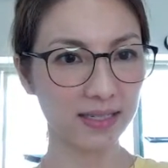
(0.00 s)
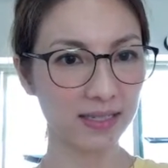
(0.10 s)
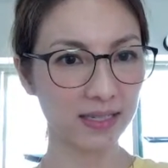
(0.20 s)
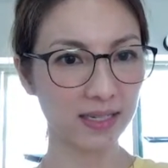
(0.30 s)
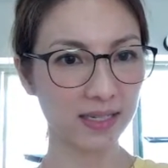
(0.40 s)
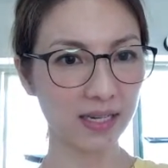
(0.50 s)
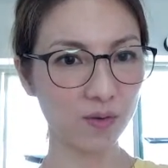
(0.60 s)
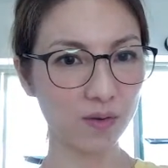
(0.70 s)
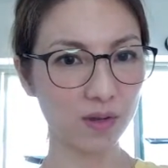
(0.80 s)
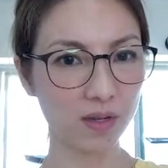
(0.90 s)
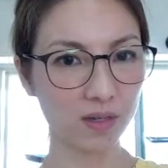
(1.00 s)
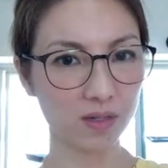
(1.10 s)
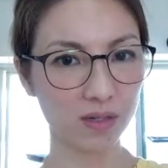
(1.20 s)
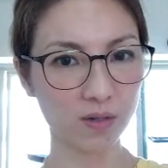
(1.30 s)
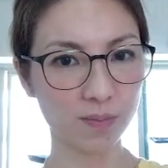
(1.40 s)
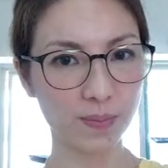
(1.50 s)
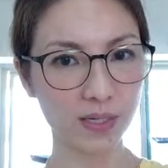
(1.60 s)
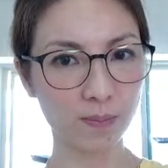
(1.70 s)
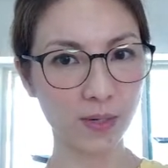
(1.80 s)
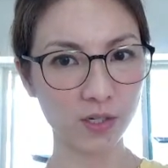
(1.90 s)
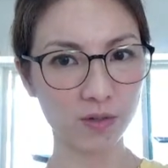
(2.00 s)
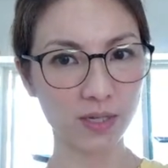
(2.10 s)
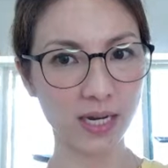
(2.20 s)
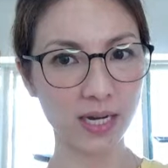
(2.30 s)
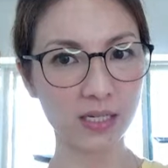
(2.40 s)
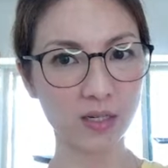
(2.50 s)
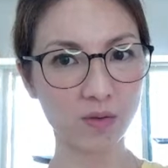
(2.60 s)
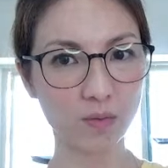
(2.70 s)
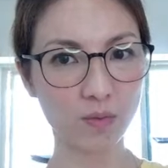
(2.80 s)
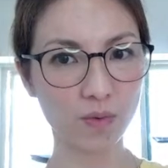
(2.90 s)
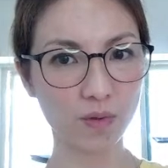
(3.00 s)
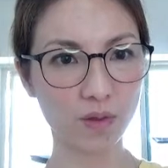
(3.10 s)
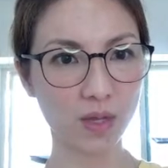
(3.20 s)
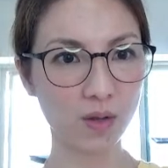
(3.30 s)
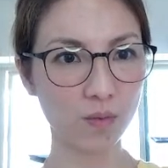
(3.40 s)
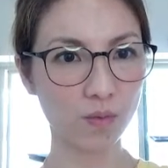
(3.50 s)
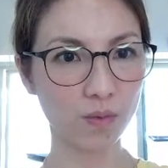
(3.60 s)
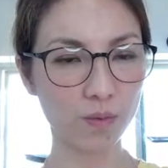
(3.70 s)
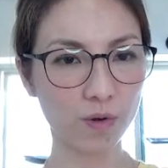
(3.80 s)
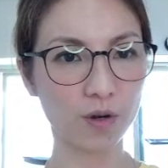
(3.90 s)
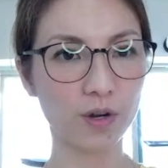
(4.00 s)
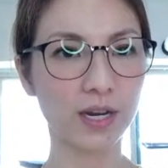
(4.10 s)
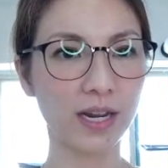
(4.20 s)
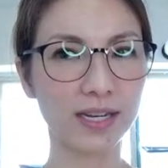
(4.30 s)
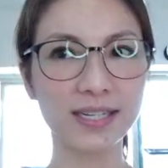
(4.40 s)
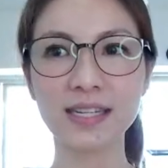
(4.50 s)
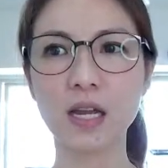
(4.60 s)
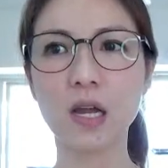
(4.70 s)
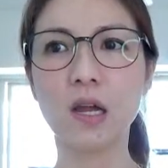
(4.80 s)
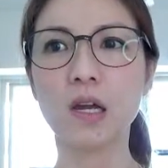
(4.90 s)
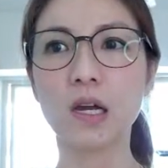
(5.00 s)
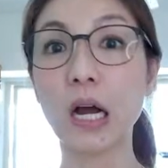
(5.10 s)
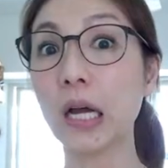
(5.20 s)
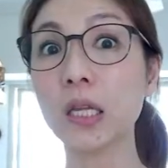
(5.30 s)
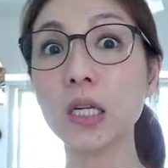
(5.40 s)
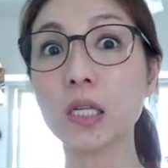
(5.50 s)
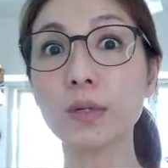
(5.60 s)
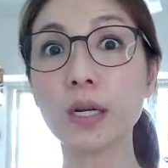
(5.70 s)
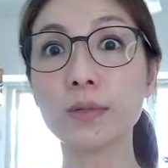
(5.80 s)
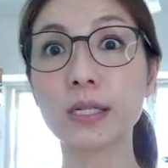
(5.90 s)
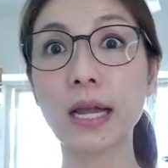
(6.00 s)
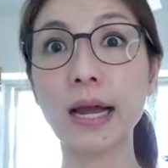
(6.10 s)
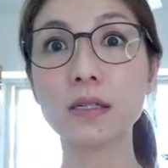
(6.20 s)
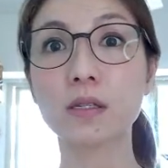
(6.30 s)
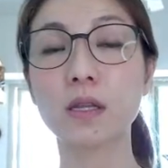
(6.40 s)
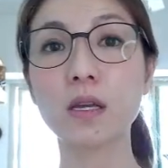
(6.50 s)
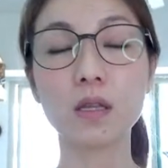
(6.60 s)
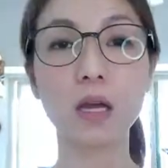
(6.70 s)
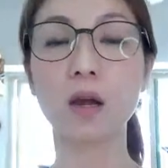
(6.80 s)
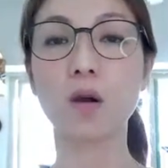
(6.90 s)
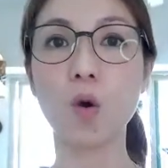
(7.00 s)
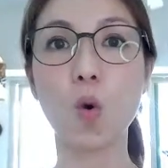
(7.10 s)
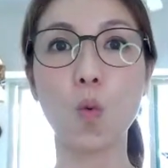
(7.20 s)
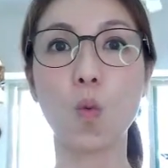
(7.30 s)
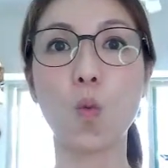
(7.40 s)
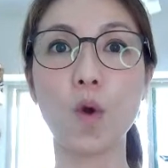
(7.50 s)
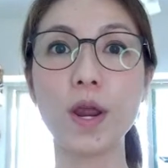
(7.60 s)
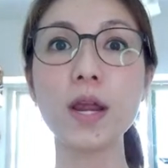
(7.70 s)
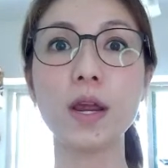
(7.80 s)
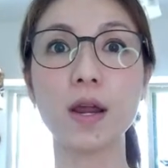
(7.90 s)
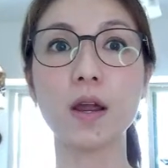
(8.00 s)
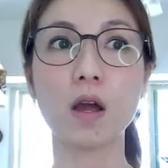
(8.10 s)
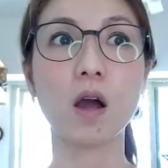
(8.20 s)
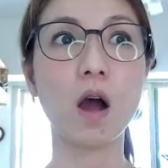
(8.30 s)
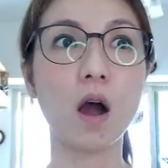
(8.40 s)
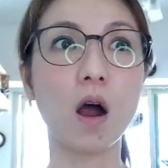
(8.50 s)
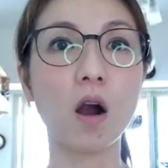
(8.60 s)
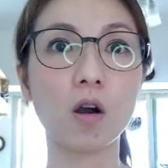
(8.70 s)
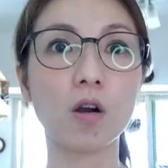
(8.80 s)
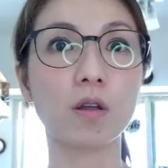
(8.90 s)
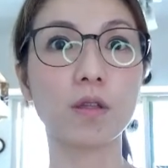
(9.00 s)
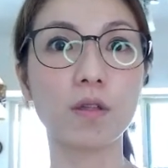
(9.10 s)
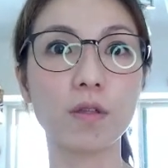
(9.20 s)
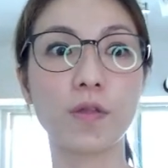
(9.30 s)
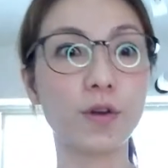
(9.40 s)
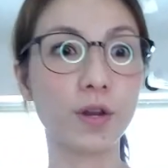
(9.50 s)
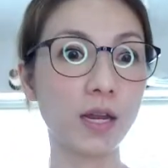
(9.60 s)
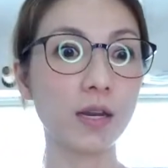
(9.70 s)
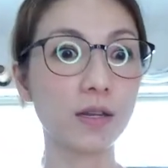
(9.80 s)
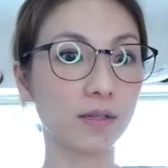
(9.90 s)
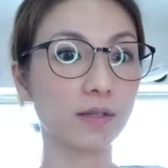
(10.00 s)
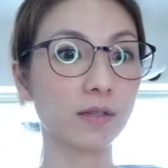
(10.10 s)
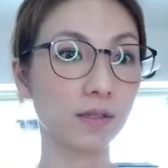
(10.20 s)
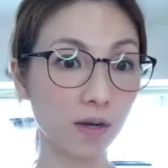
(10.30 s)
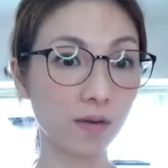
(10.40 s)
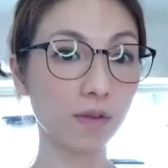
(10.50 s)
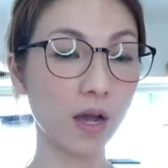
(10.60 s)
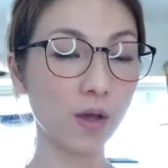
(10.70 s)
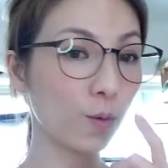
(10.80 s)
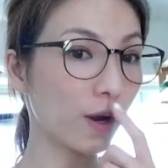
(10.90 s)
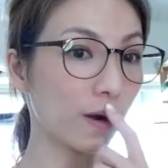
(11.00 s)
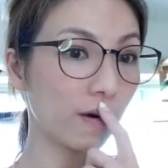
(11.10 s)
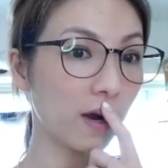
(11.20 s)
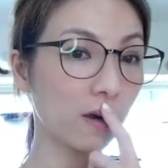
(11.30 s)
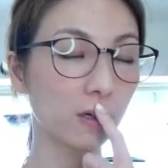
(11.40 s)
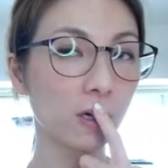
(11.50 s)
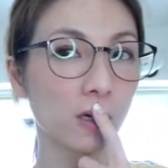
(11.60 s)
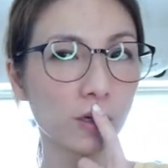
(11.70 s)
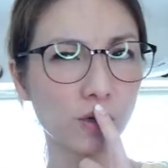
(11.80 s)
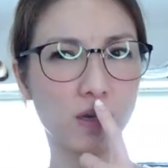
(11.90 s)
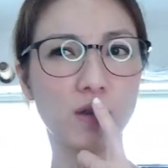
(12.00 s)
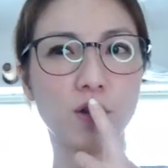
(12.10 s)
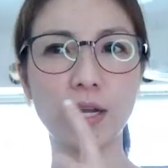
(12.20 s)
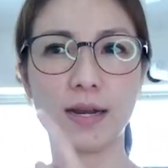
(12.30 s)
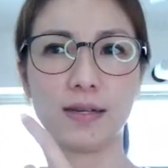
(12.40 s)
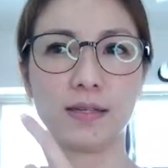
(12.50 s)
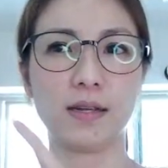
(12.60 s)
let's see. This is a bit special needs. I think we're her kittens. I think sometimes cats think that we are their kittens instead of the other way around. So they look at us in